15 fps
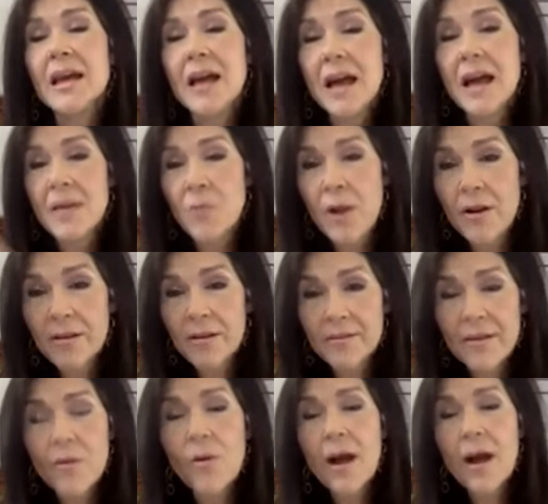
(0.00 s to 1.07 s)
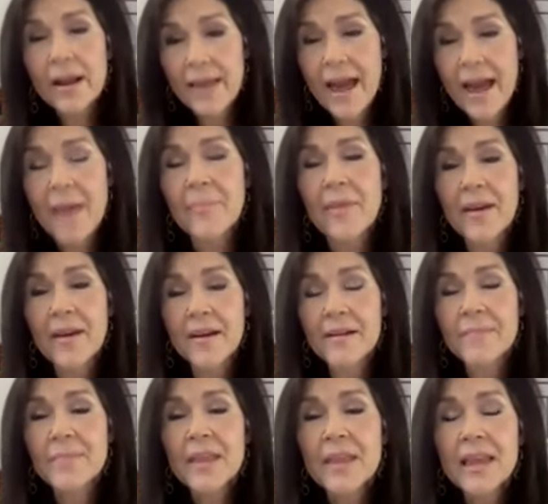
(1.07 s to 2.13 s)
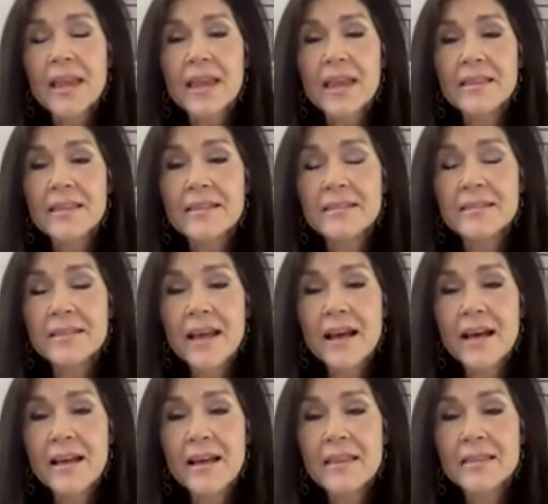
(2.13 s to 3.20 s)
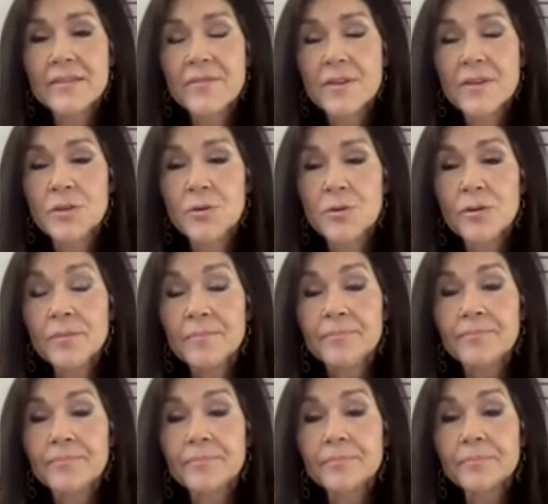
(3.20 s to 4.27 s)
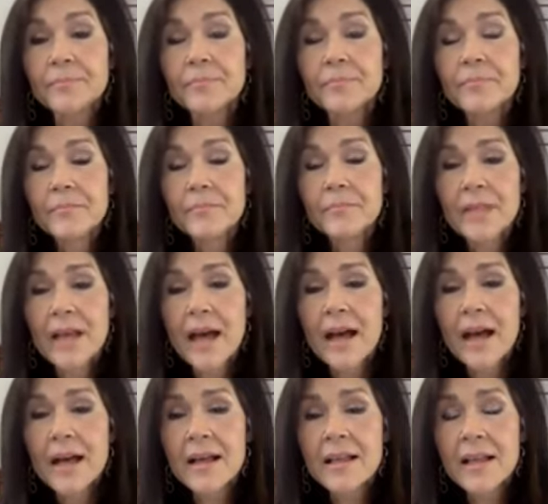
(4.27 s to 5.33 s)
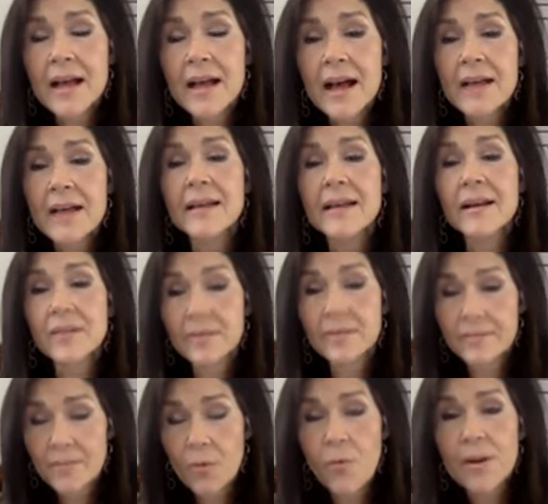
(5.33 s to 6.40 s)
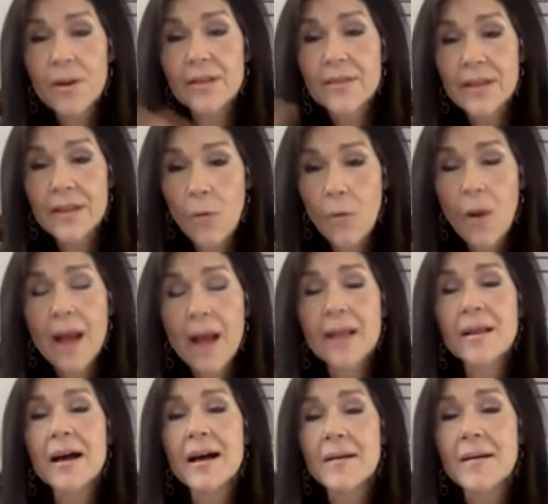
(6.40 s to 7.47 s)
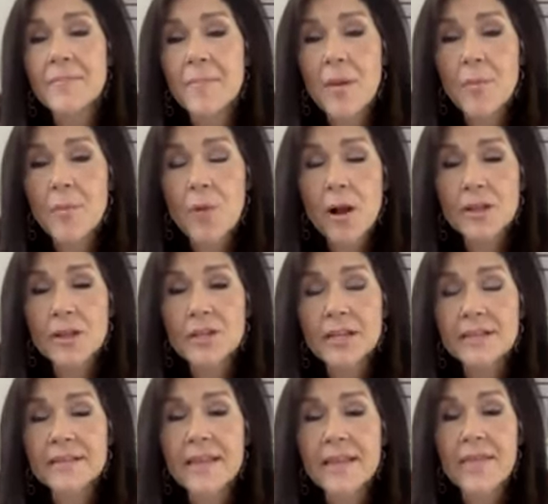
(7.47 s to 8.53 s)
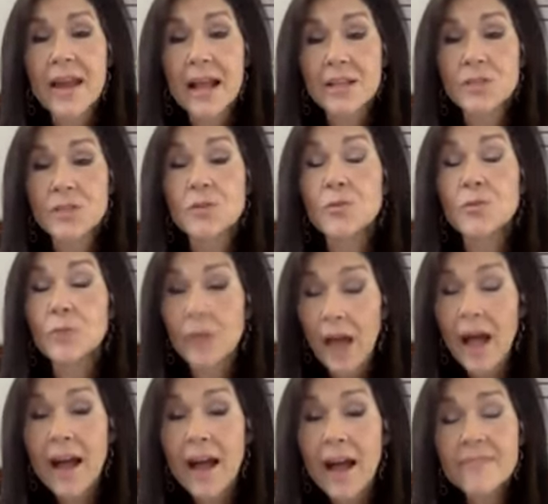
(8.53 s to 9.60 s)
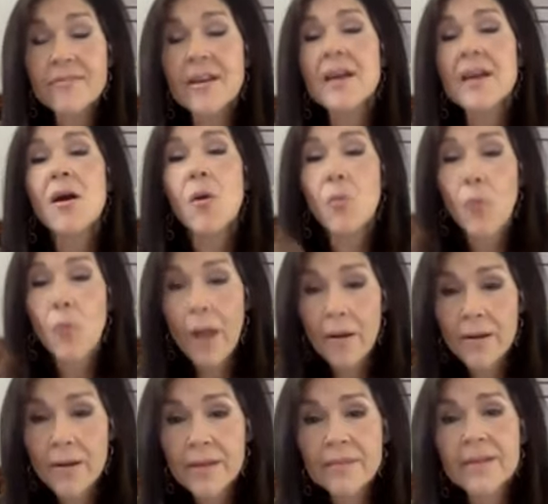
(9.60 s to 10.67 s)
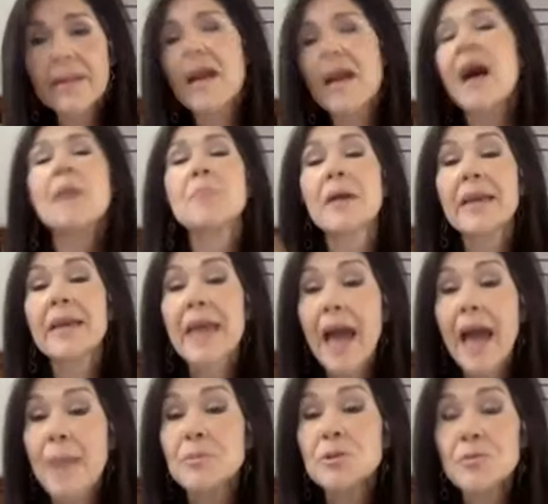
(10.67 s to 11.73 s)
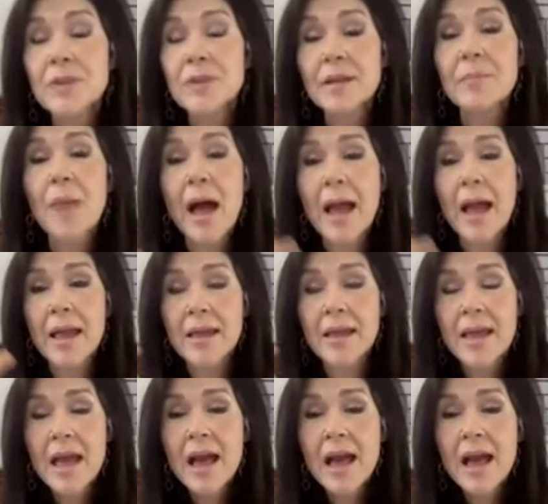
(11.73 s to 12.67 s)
I'm wearing a cap there in this, uh, in this visual. Uh, a, a, one of the Nawal um, projects that I do live, wearing the cap, capturing my